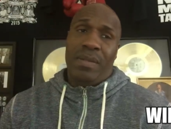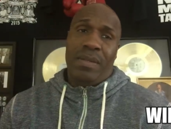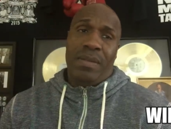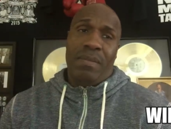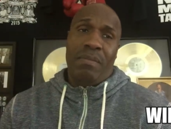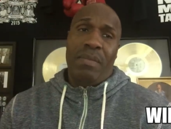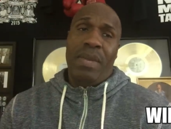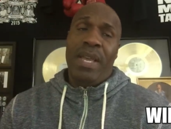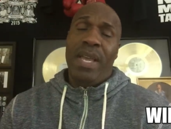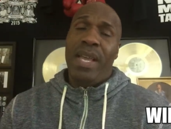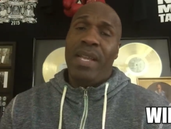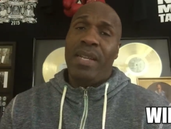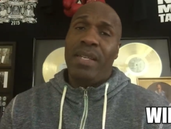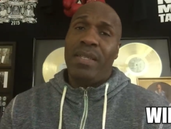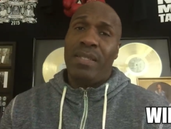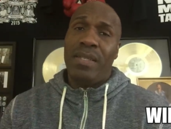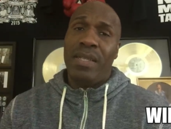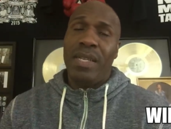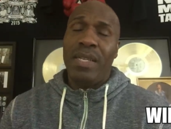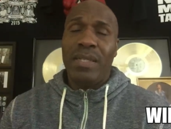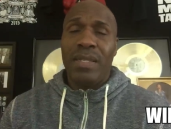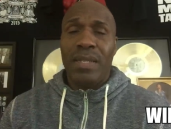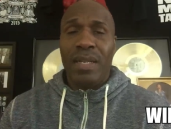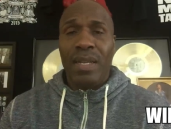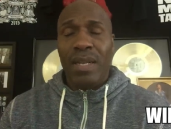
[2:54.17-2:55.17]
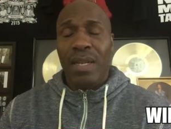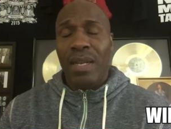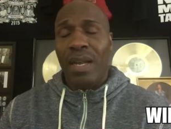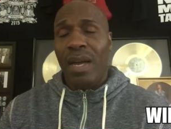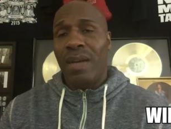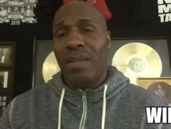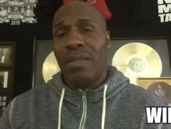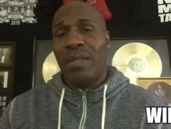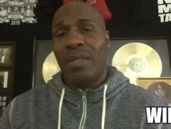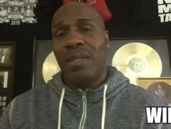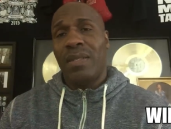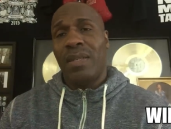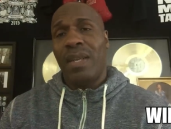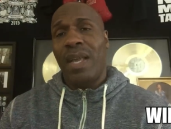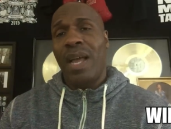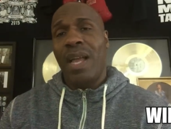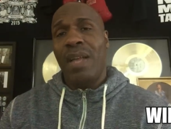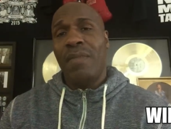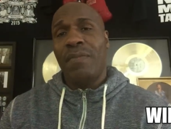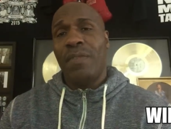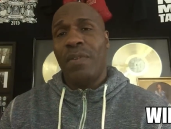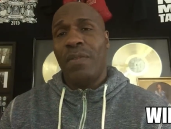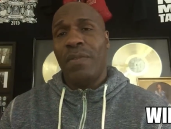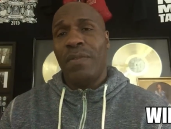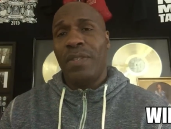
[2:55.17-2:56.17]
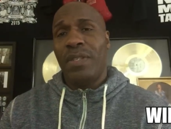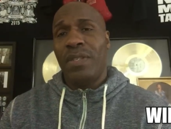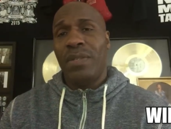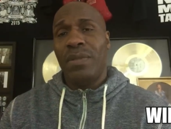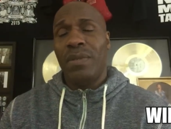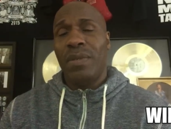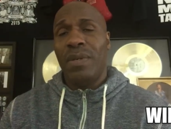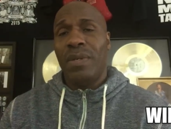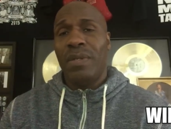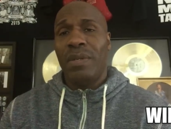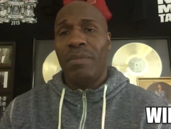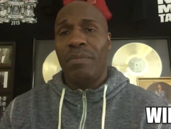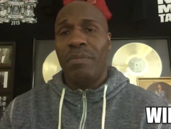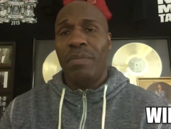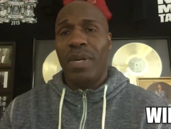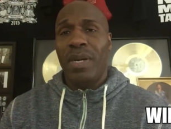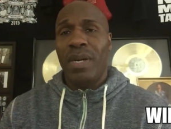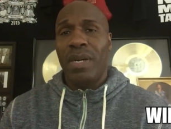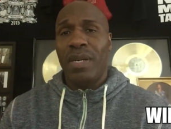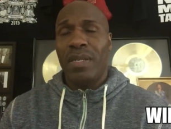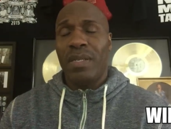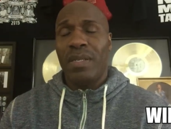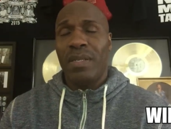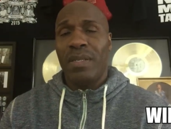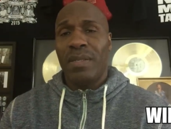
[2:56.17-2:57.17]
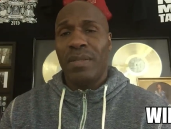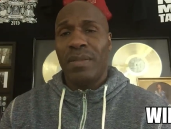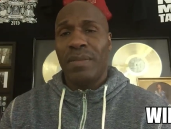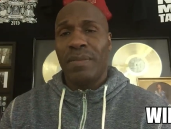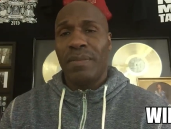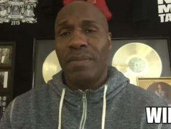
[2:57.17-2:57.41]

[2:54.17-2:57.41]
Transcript: the man essentially lost his life over 200 bucks.